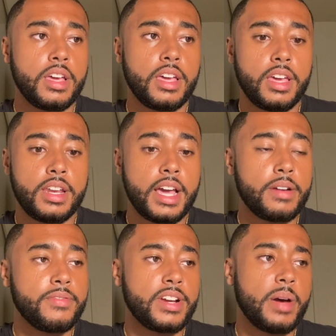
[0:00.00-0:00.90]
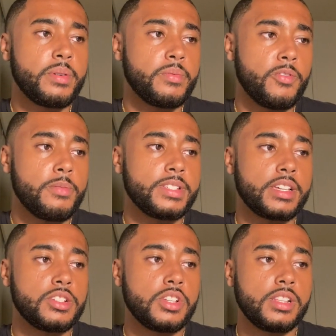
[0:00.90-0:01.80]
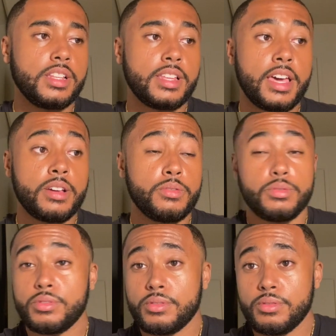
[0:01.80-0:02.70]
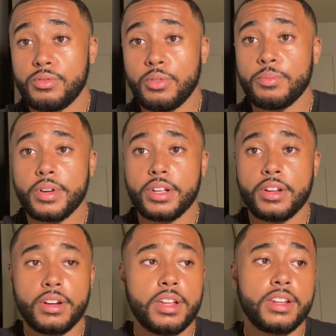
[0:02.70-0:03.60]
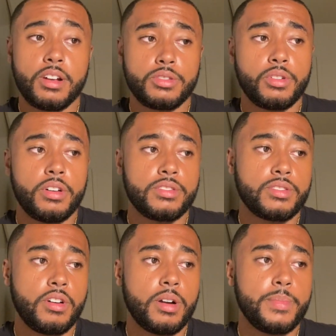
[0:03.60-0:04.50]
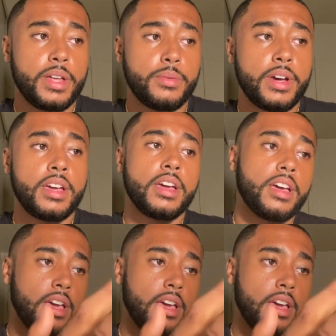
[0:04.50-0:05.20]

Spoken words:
and had a phenomenal performance against Jili Lang, who's doing pretty good, and also on this card, by the way.